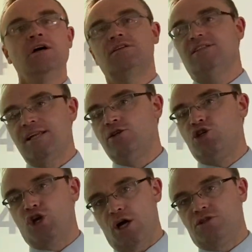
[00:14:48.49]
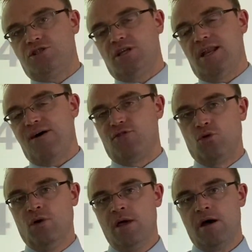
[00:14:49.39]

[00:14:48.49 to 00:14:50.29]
to then judge the level